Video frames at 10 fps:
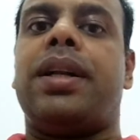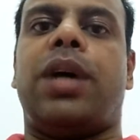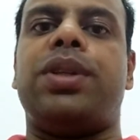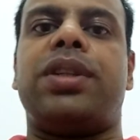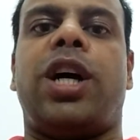
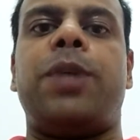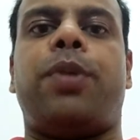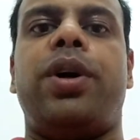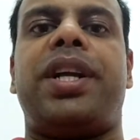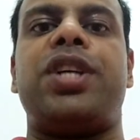Now the third
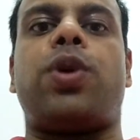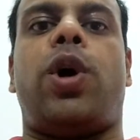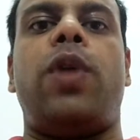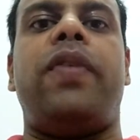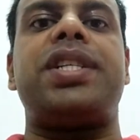point is
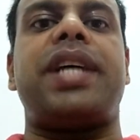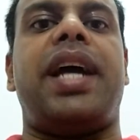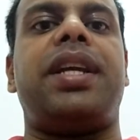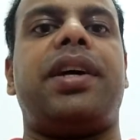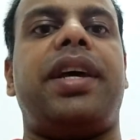always
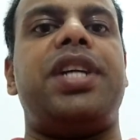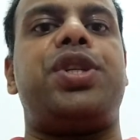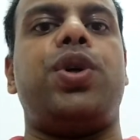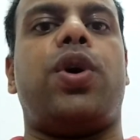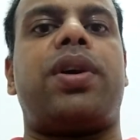
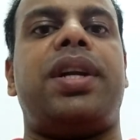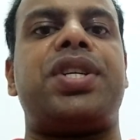encourage your